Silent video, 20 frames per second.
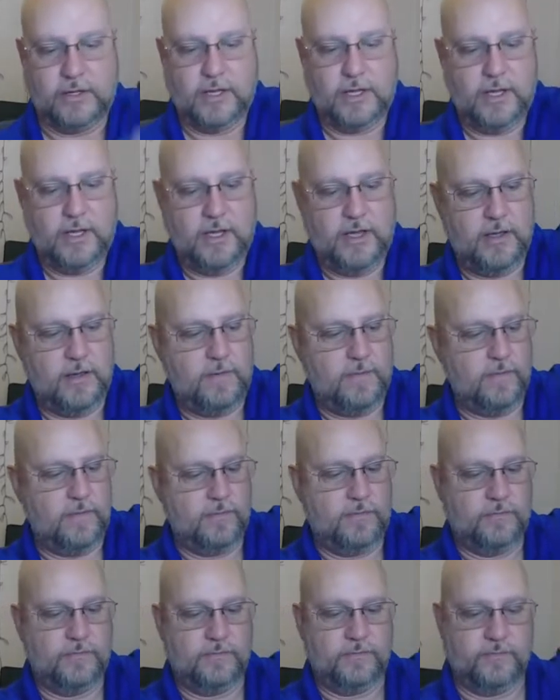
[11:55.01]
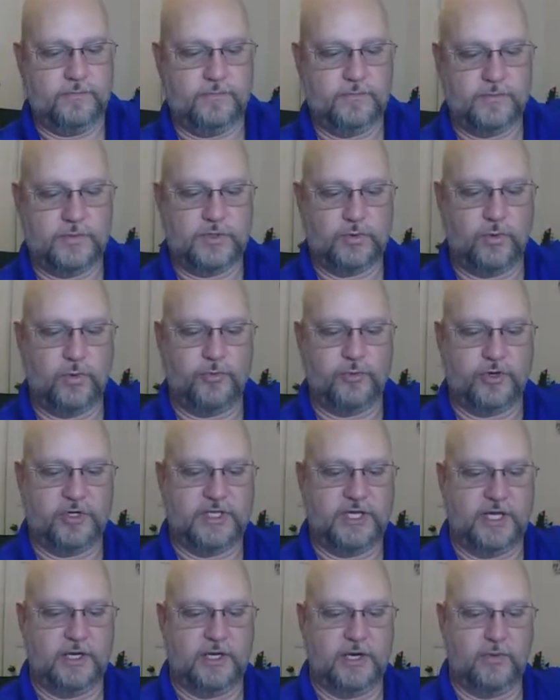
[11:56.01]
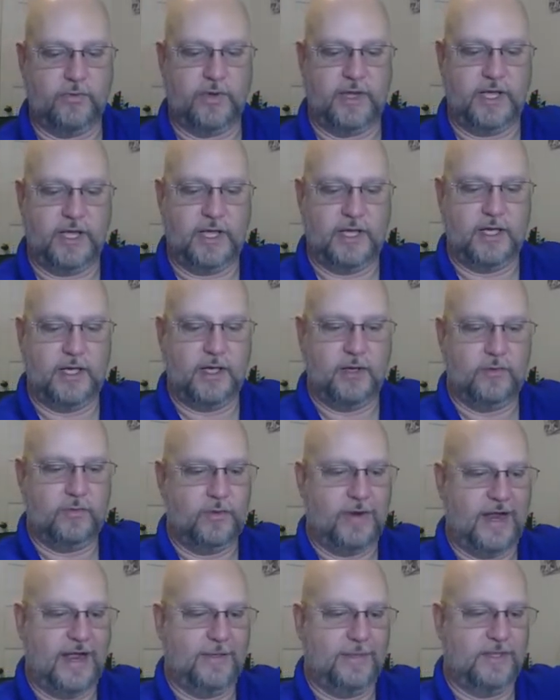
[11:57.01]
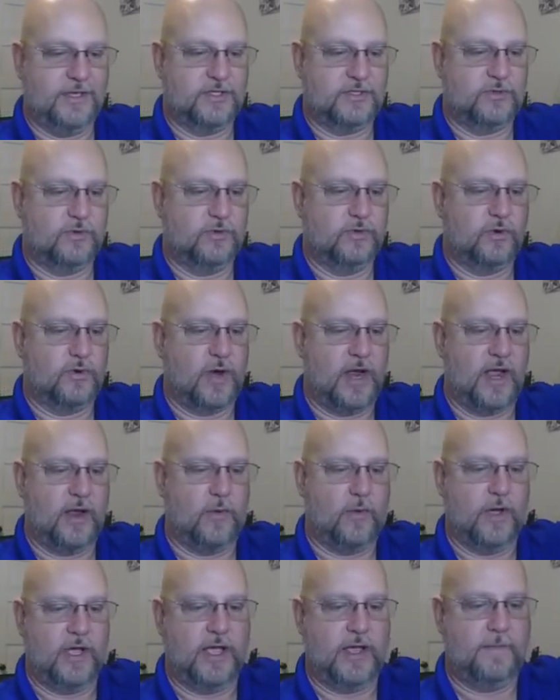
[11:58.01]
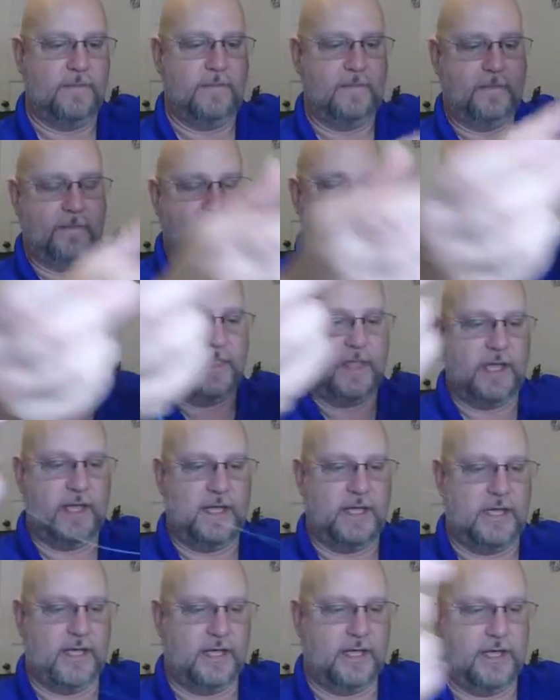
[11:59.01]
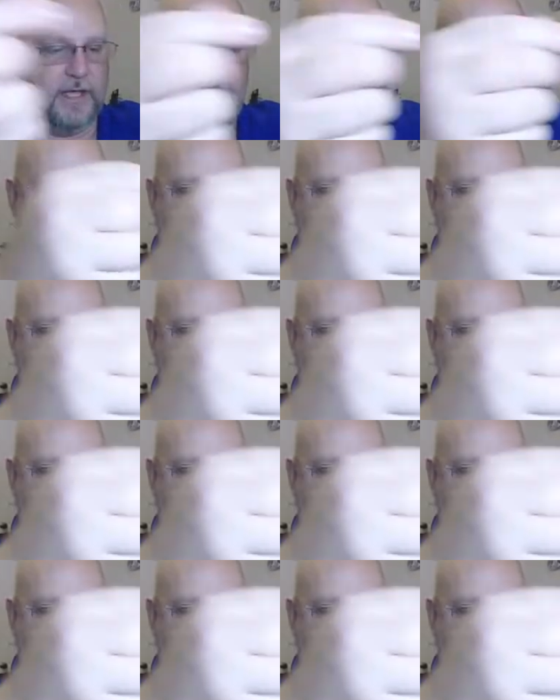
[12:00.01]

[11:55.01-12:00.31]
Okay. So we'll pretend that we ran this through the right way. Get